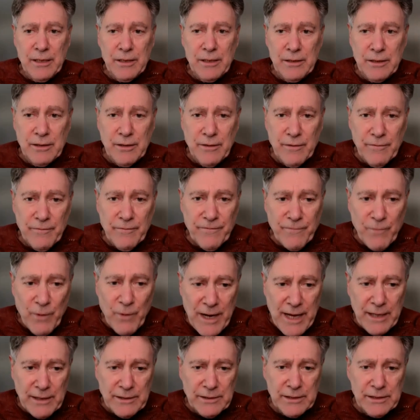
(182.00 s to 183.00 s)
in
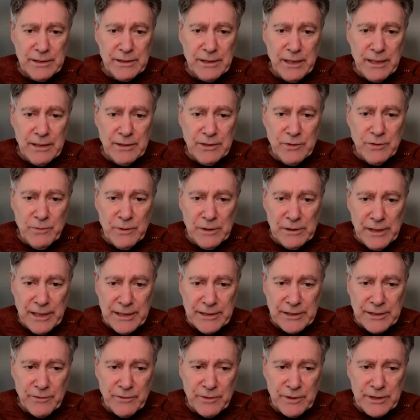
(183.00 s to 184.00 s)
France, and to a
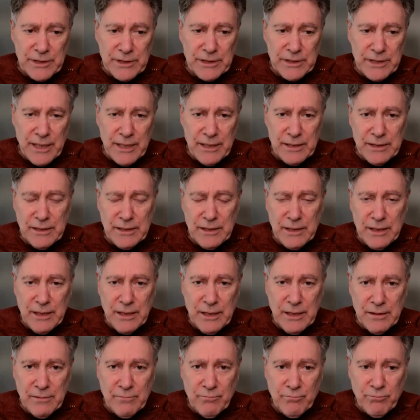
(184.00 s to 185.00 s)
lesser extent
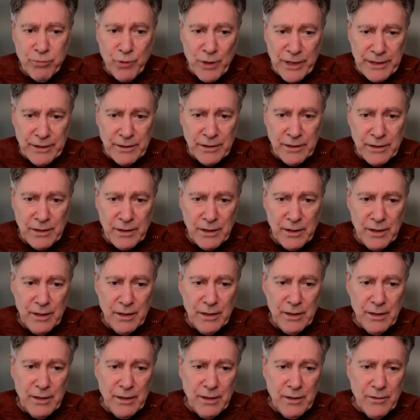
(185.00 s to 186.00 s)
in Britain
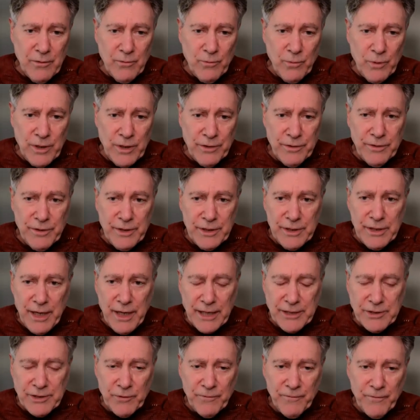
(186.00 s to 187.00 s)
with the
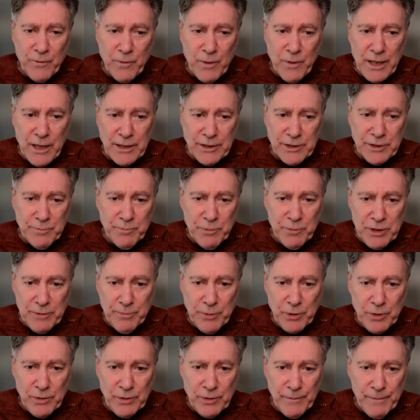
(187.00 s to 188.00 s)
Nigel Farage
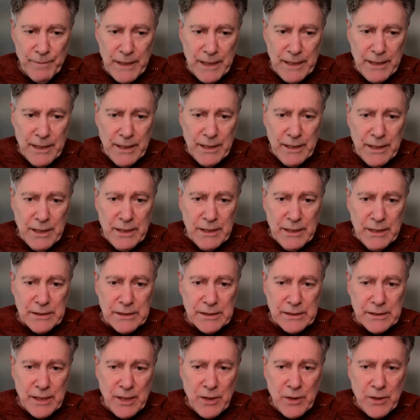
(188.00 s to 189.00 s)
people.
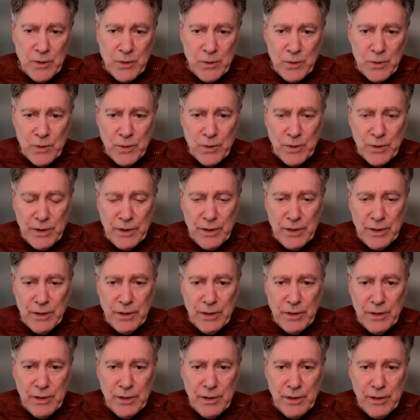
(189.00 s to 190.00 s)
So
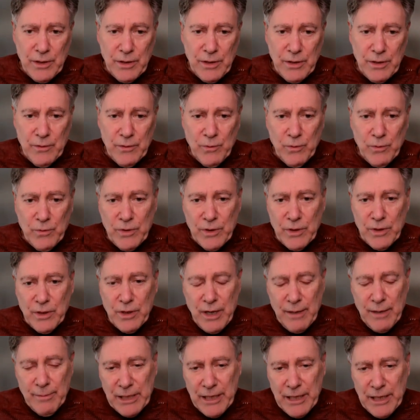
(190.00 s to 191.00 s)

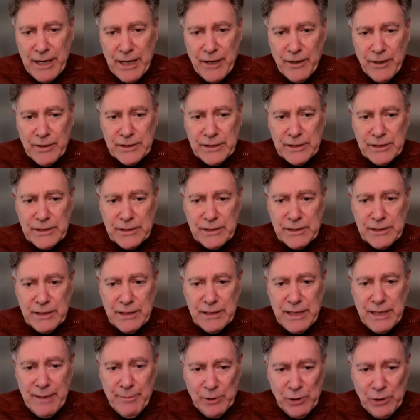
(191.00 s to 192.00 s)
Kamala
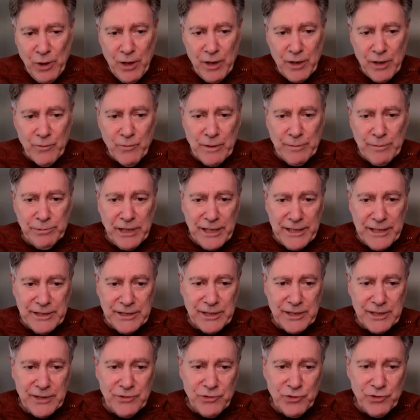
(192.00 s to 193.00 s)
Harris came along
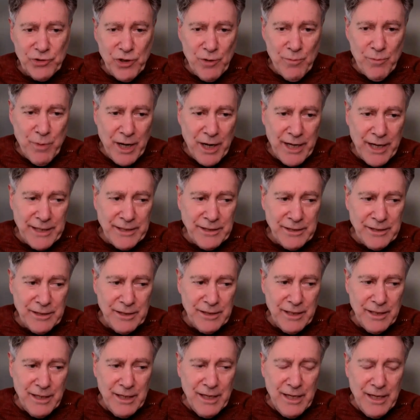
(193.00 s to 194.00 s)
replacing Joe
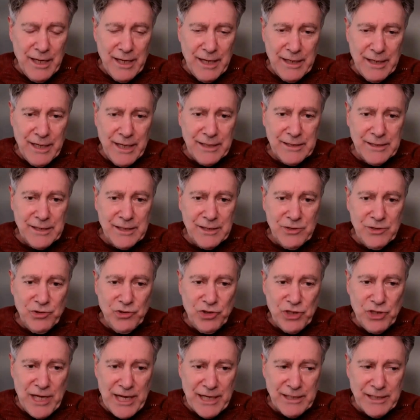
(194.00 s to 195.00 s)
Biden and has
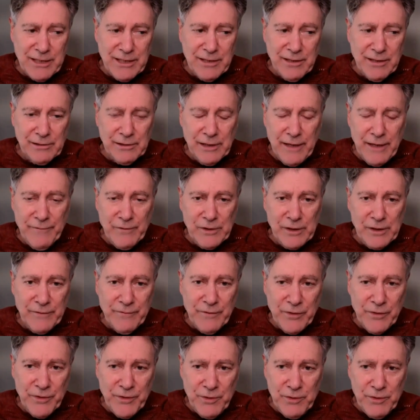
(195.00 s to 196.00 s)
injected a
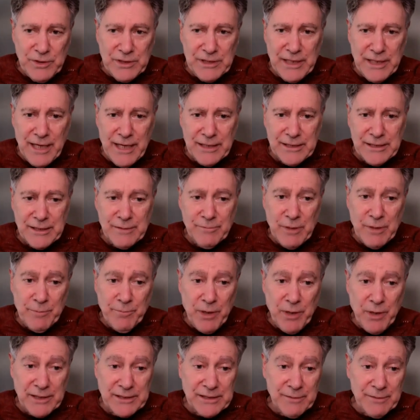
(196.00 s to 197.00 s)
level of enthusiasm
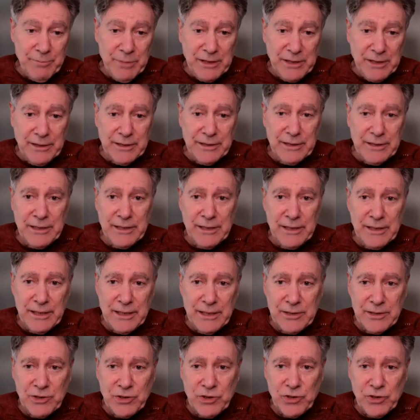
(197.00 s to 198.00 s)
and
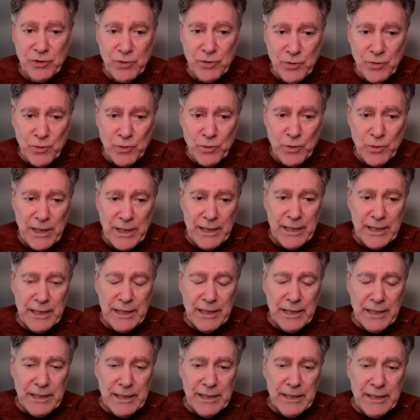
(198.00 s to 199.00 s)
possibility into
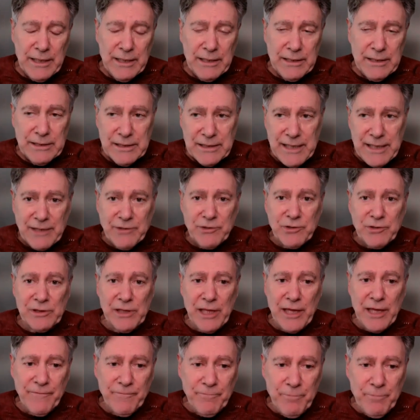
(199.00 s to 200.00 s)

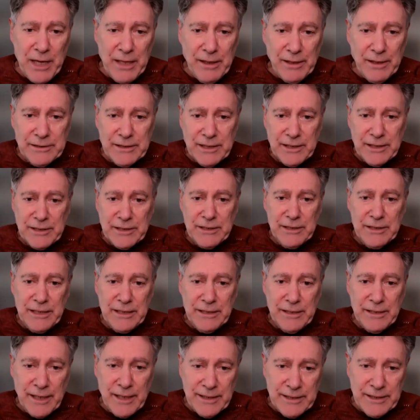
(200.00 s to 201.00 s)
center left politics
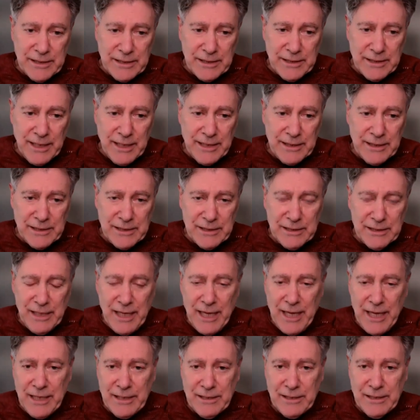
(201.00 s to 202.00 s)
in the United States
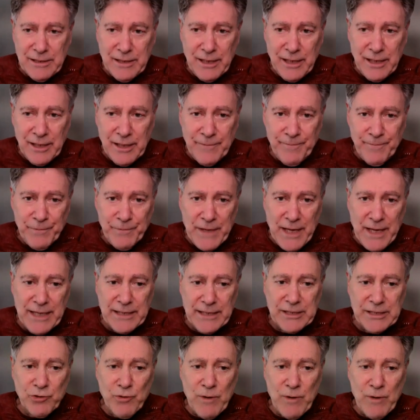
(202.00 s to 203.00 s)
that um,
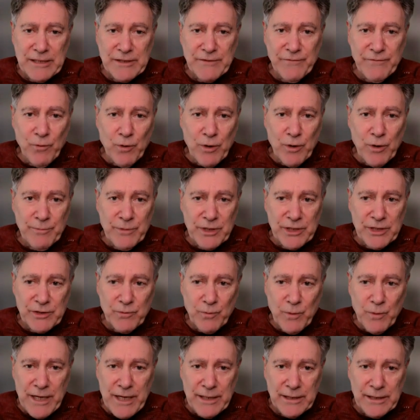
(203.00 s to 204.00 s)
has transformed
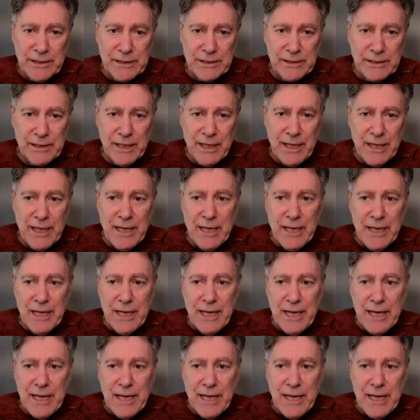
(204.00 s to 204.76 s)
this race